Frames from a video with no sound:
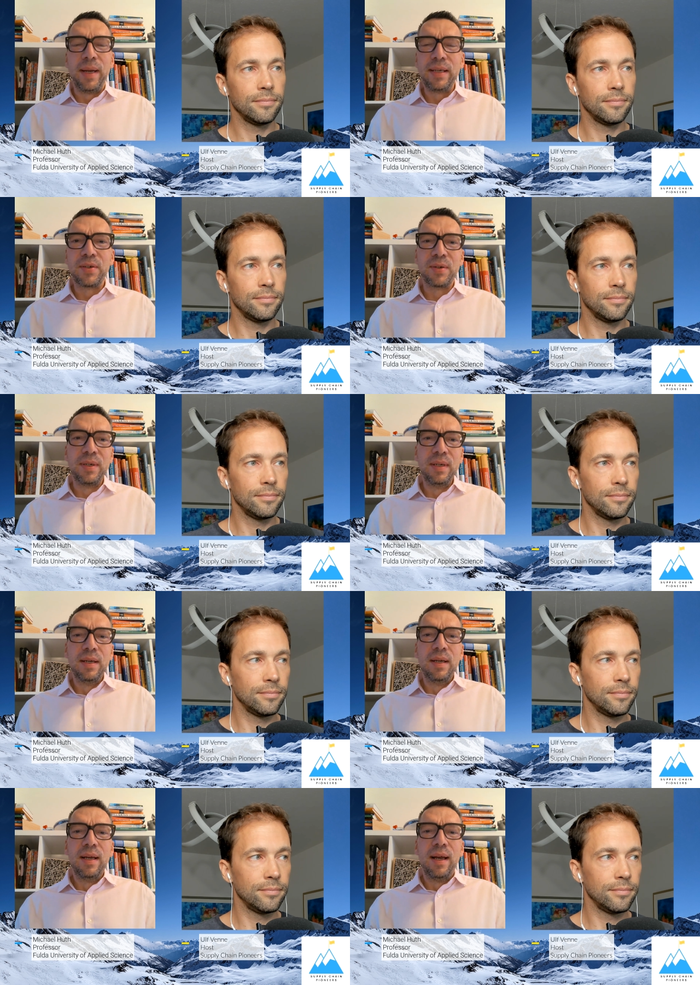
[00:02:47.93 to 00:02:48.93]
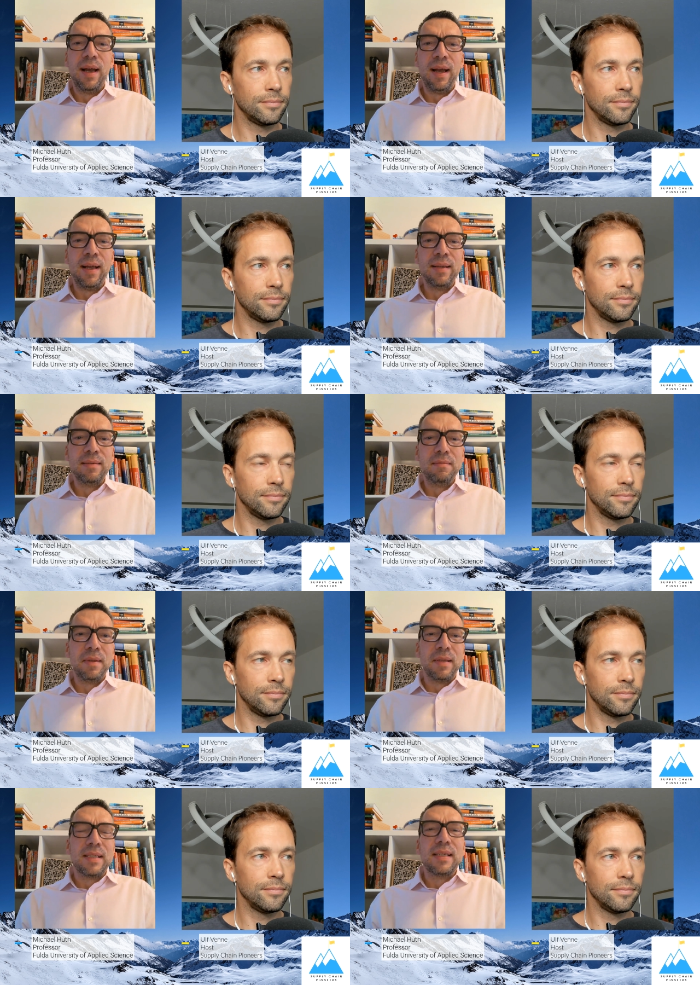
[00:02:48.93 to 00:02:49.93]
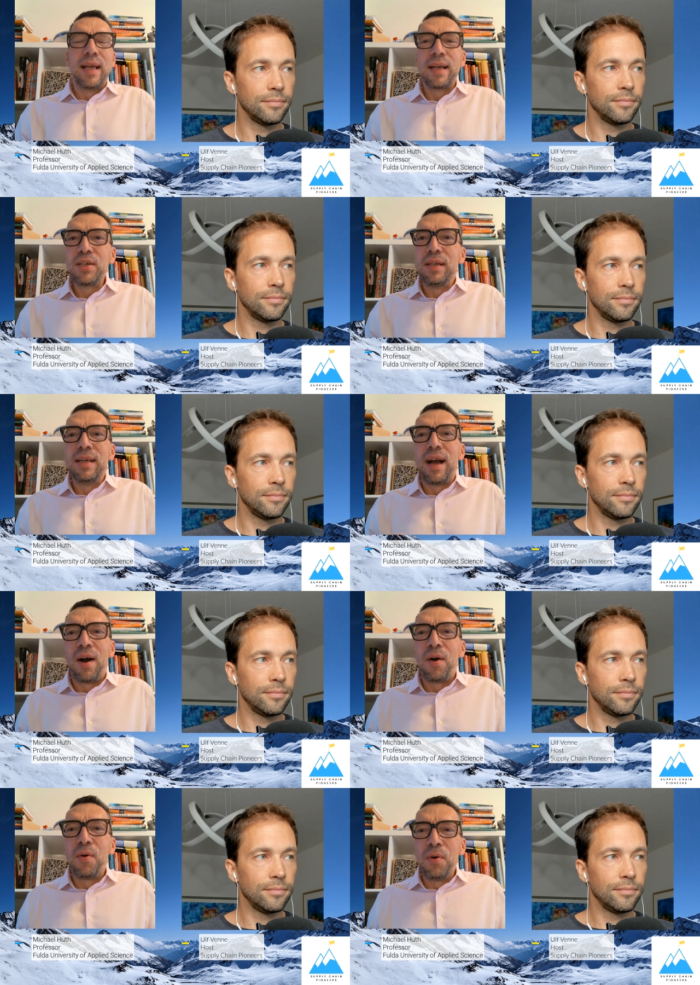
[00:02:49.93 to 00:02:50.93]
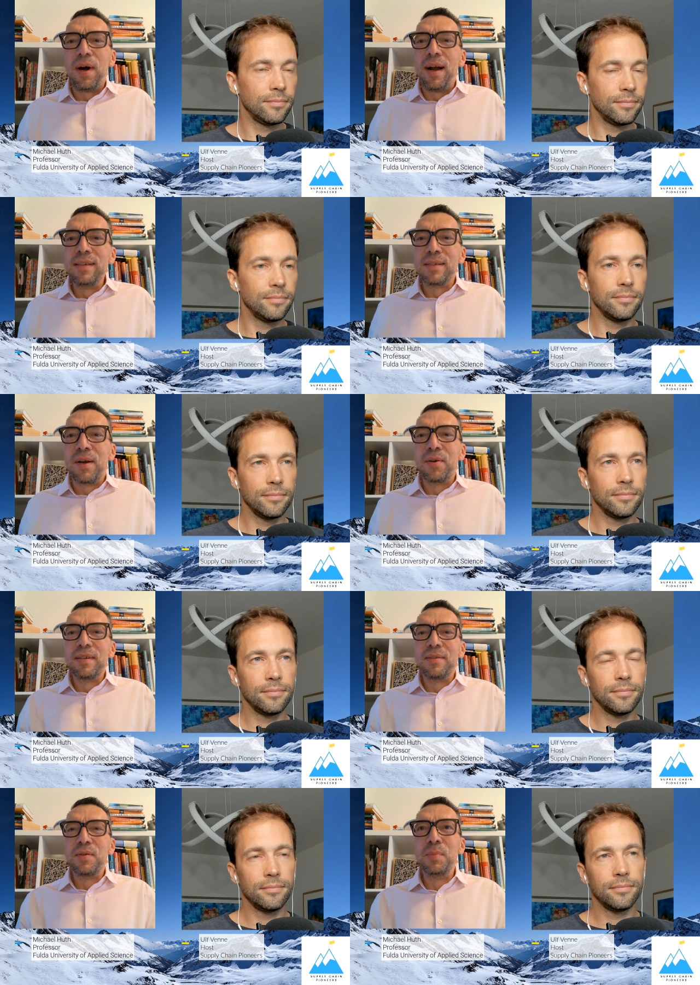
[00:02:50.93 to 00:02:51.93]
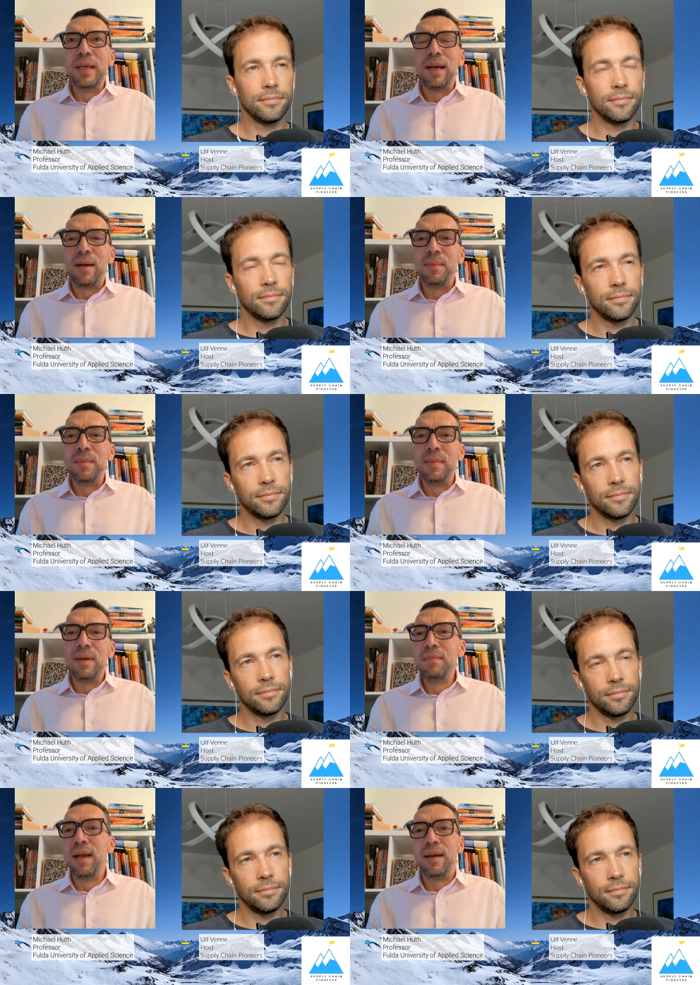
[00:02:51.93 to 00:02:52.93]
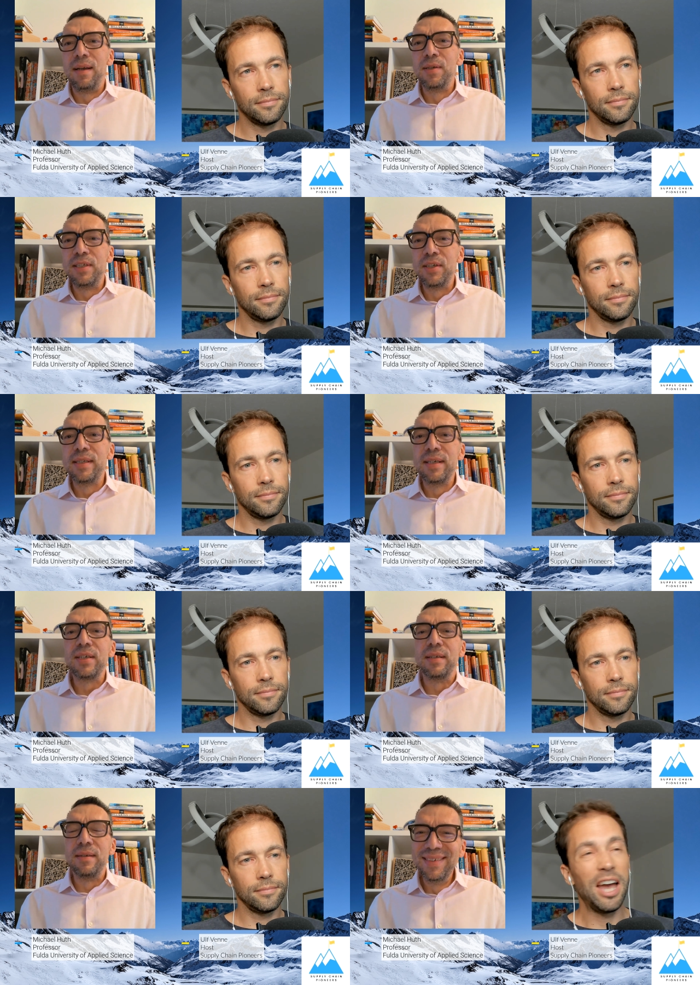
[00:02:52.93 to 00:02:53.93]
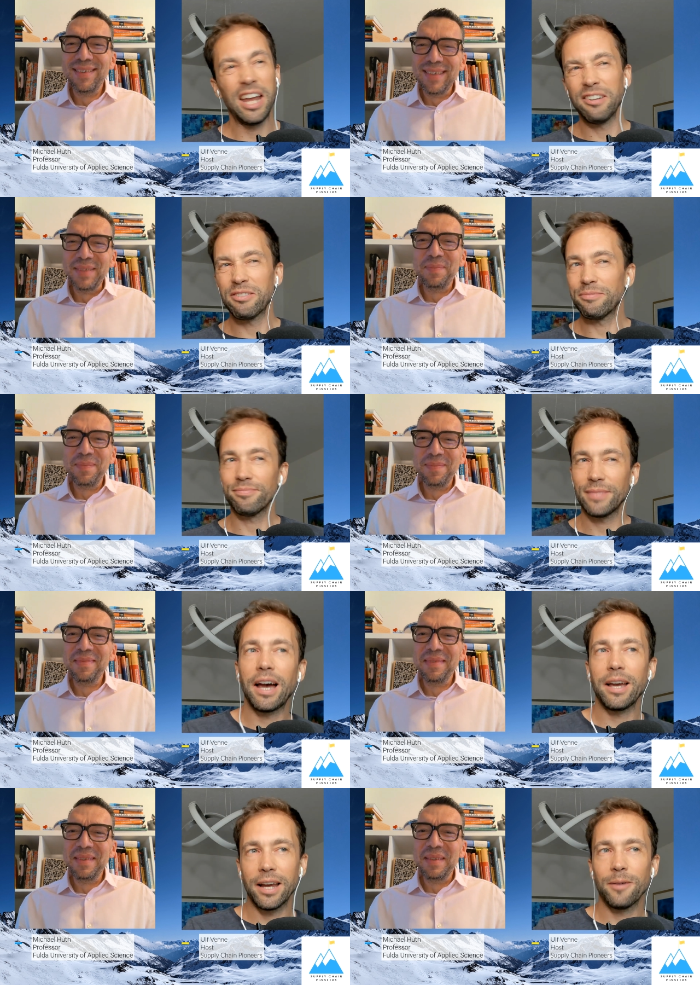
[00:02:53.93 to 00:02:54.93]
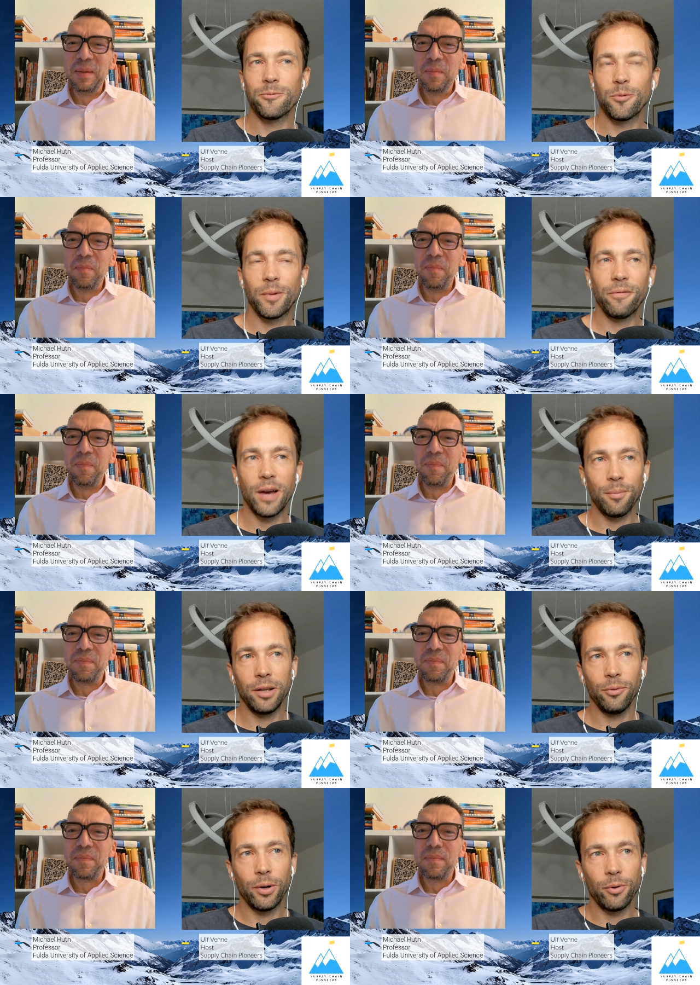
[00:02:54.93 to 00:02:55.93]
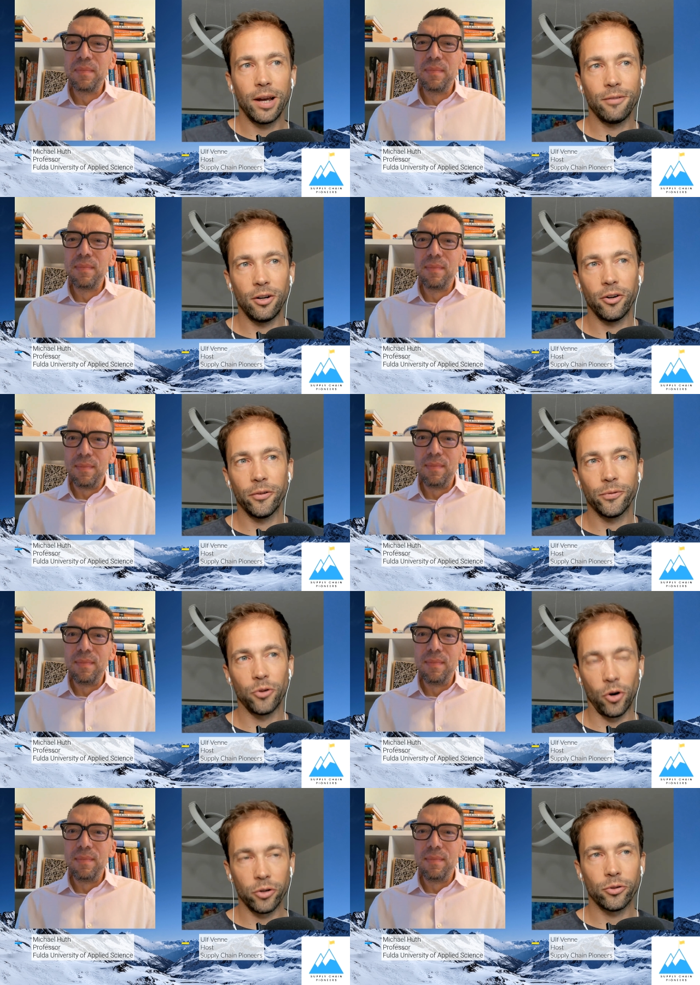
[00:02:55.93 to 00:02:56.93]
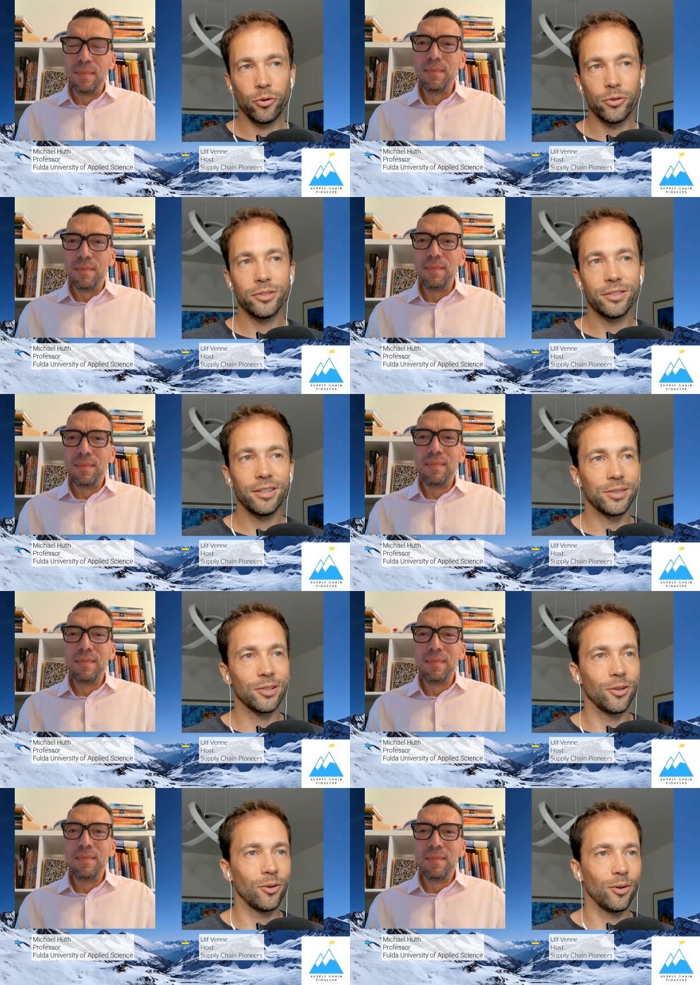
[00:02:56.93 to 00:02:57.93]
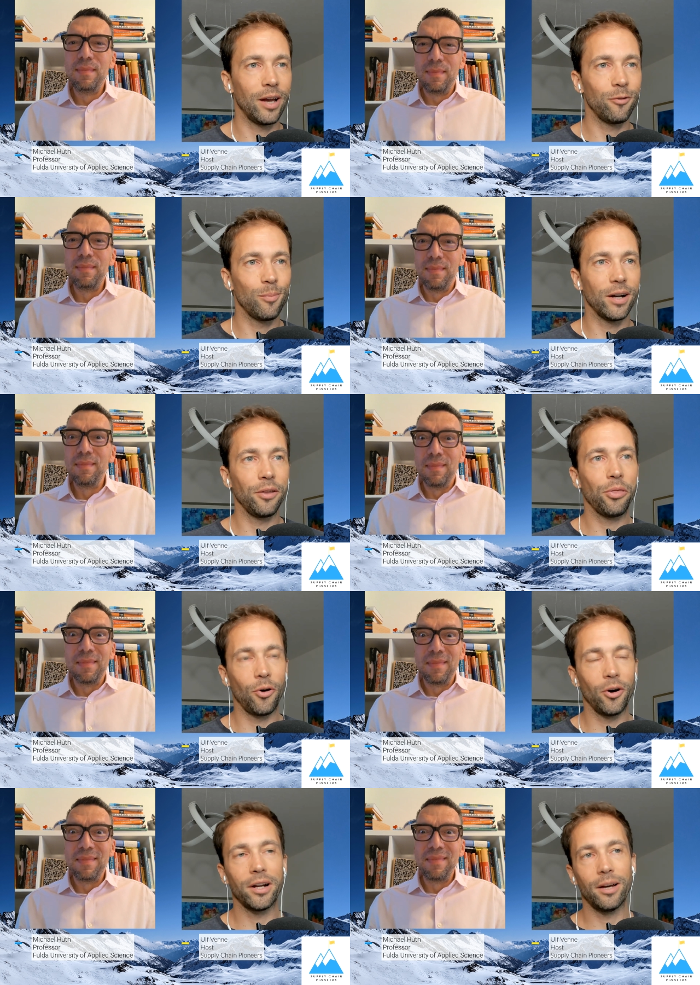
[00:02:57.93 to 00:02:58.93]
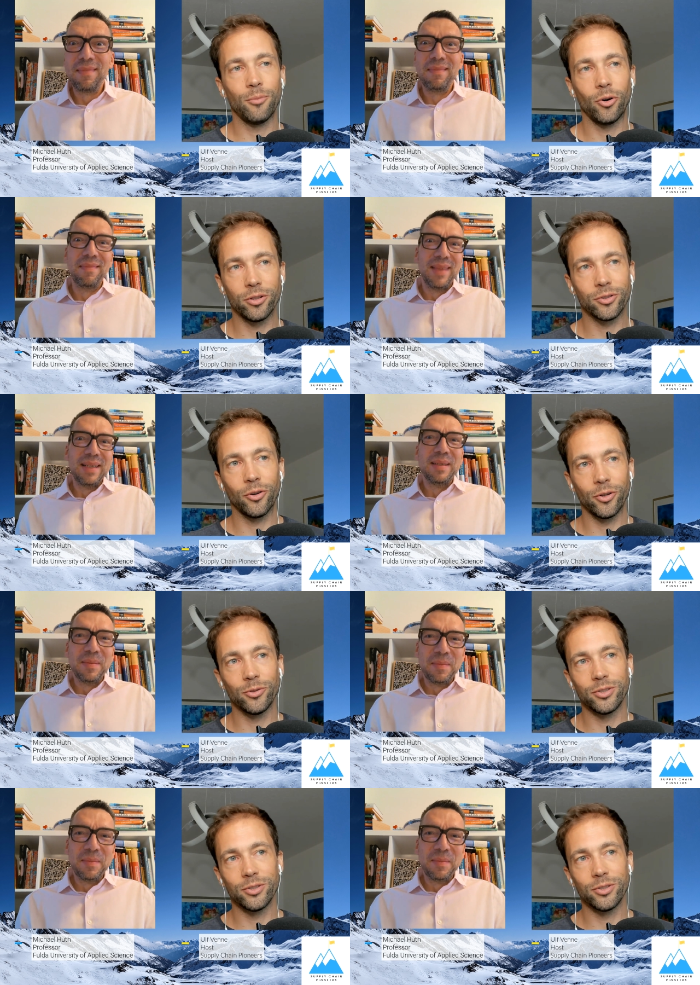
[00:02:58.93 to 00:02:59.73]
Speaker 1: major, and this is actually how I started to become yeah a logistician.
Speaker 2: And I come from a family where we have a lot of doctors, so everybody thought I'm also going to